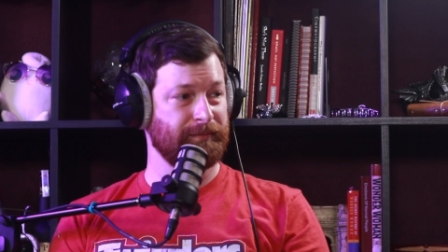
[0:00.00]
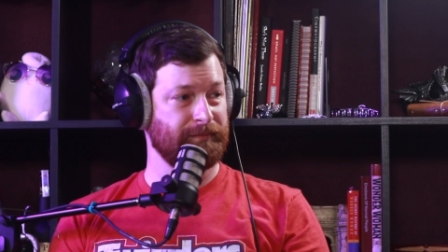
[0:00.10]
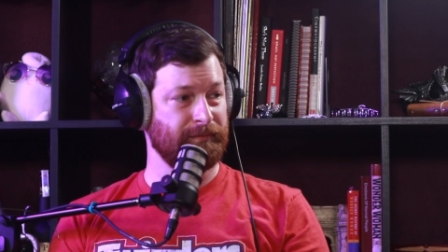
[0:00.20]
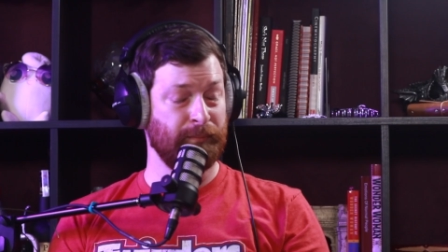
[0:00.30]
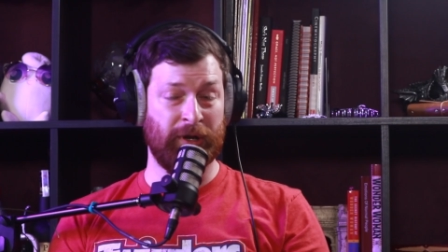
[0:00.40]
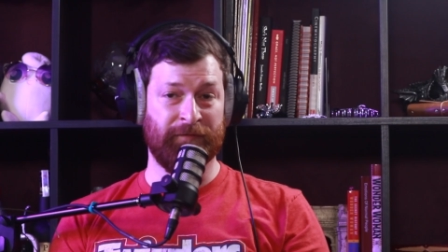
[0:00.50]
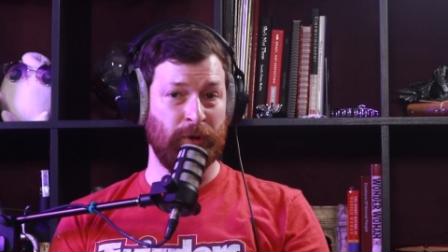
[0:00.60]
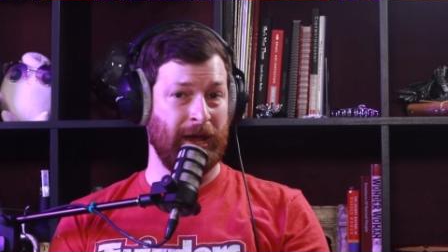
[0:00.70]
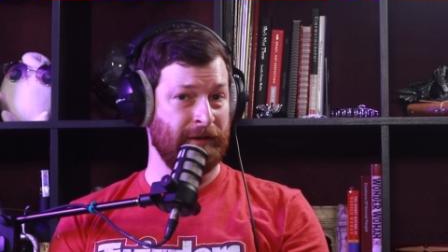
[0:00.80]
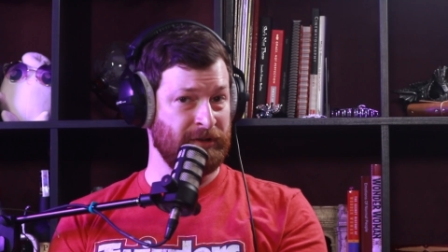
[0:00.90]
but if you
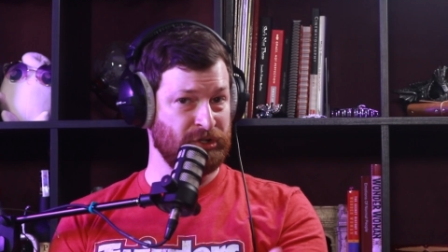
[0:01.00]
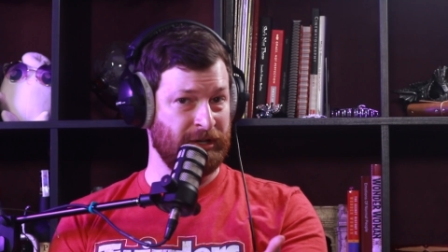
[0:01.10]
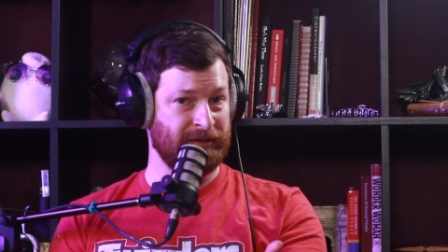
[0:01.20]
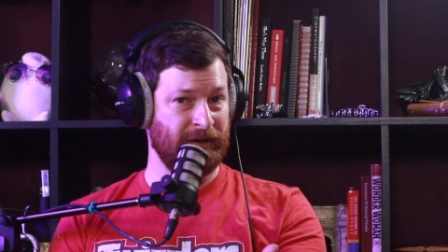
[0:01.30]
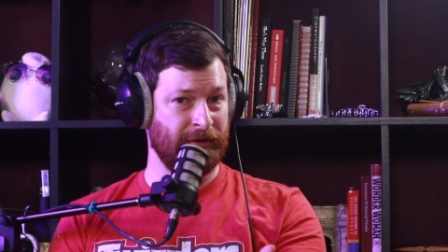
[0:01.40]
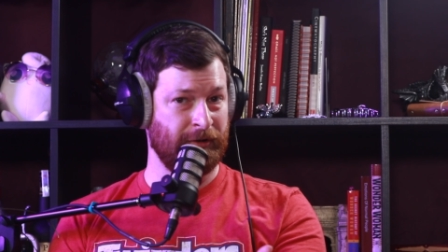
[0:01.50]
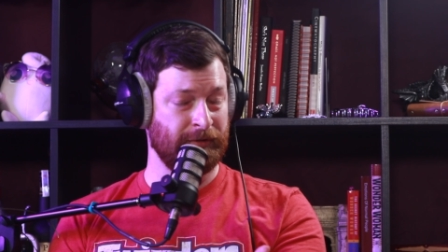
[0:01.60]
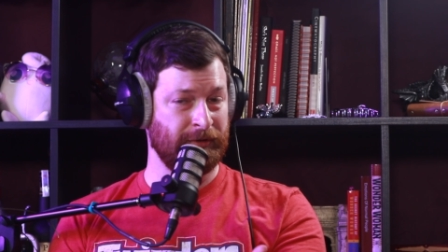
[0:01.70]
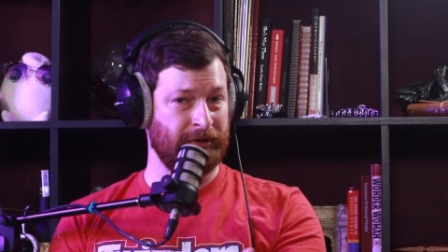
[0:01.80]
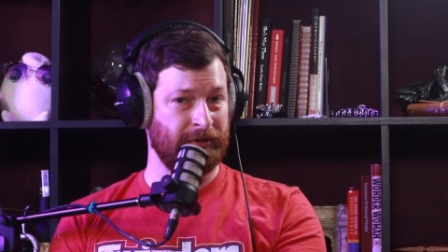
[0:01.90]
haven't checked it out
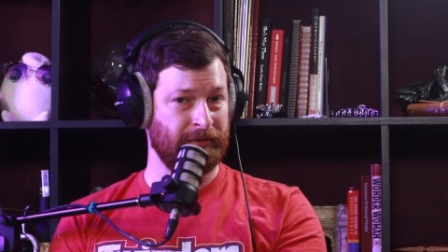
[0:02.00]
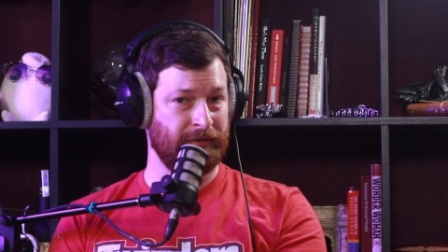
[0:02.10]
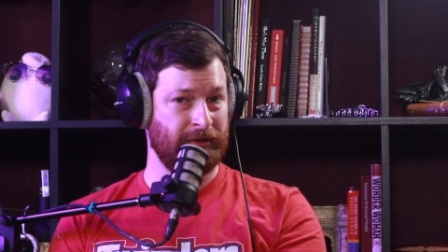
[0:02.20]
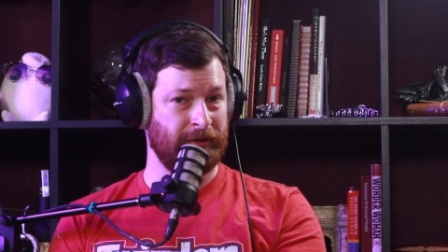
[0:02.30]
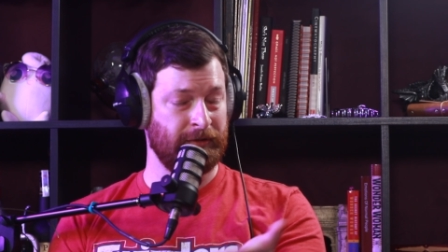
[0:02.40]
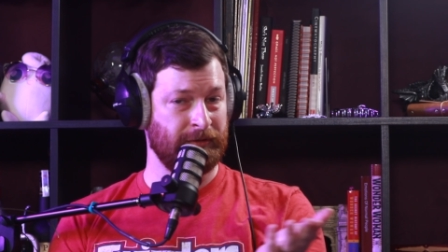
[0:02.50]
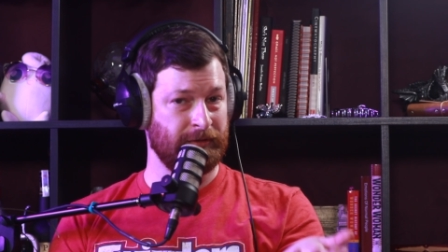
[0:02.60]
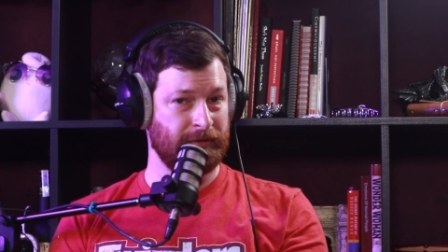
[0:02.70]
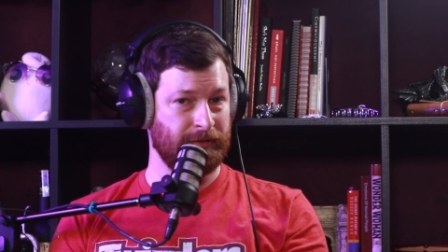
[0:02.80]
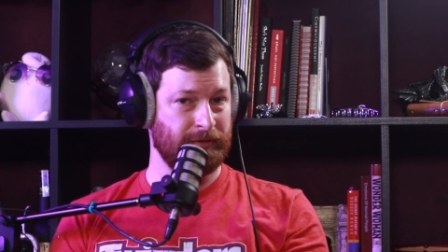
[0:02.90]
already the
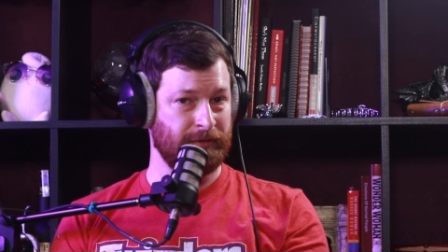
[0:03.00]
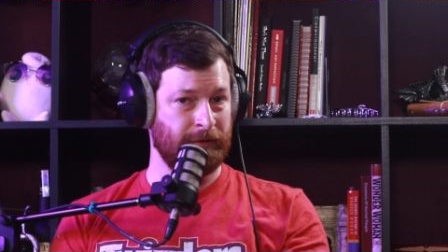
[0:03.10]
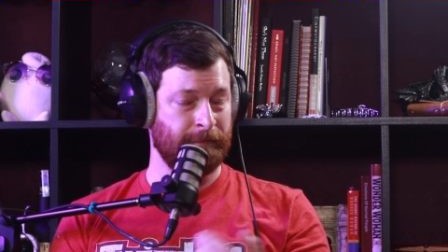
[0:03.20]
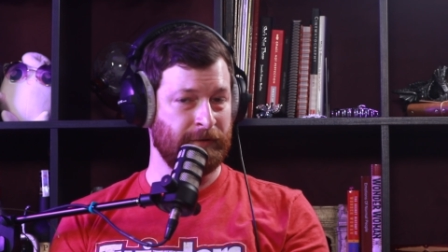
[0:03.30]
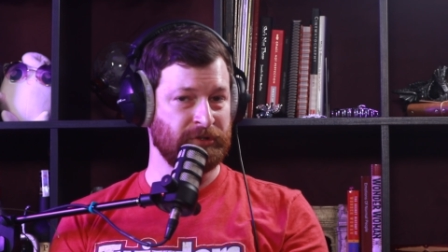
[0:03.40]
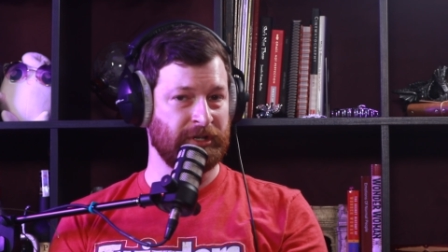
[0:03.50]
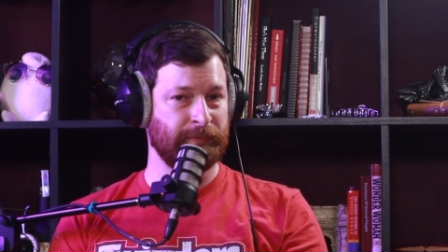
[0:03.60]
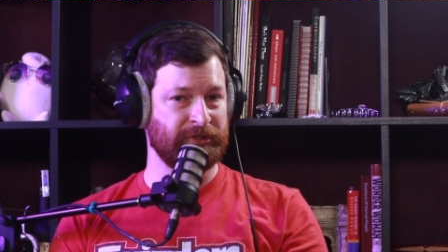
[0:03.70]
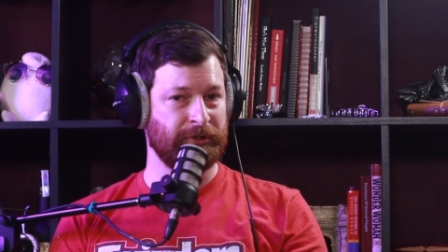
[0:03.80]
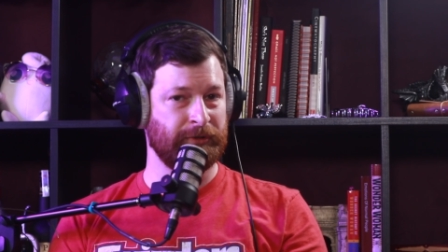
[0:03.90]
the first
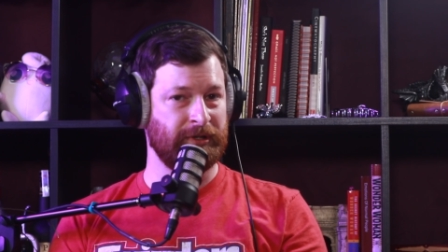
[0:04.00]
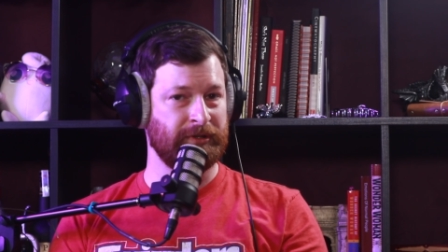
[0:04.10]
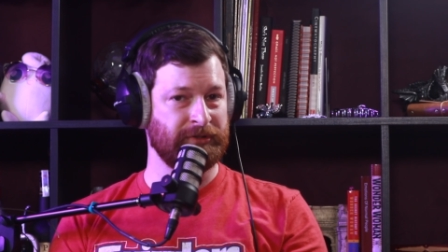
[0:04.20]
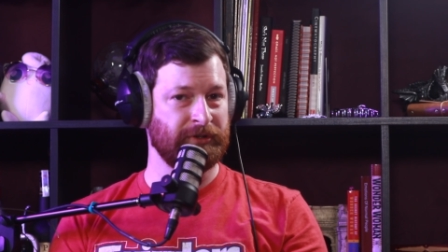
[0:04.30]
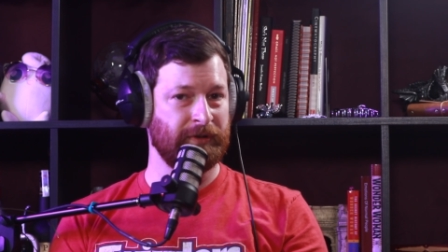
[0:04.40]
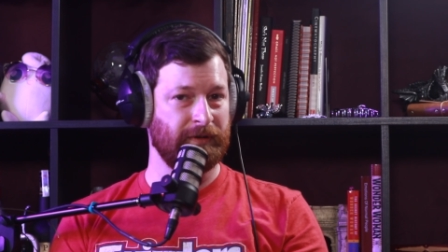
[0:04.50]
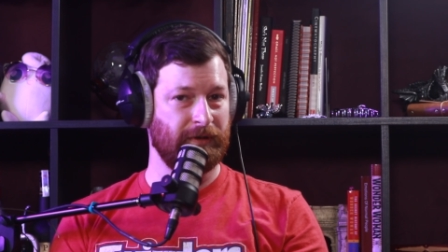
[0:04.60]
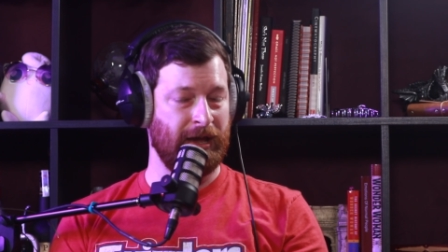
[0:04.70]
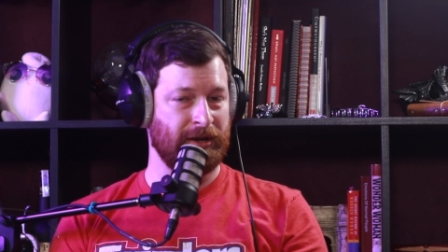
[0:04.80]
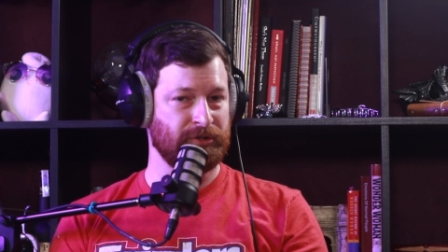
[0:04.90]
episode is
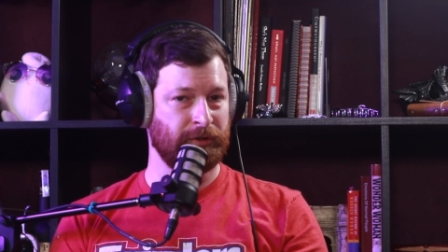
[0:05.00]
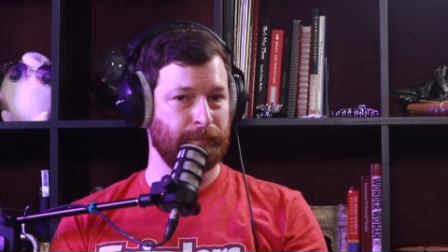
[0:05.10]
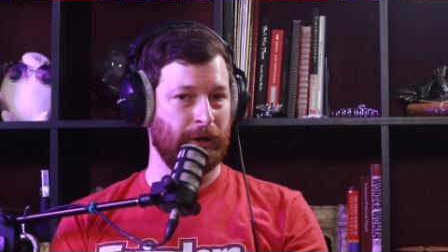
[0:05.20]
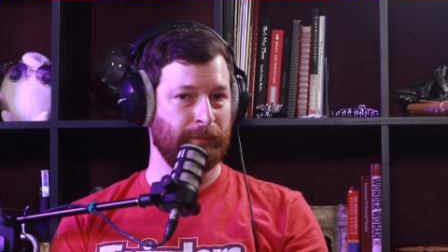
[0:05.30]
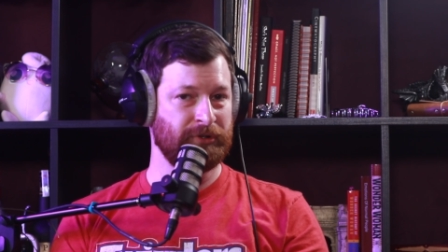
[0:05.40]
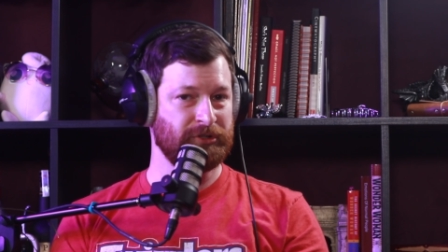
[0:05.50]
actually published